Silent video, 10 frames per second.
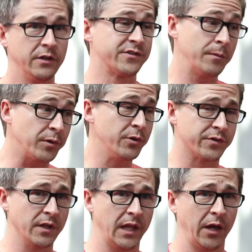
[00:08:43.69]
simply
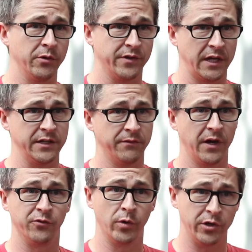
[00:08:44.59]
using the language that
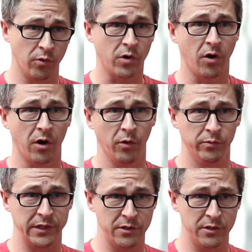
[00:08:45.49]
identifies what your car only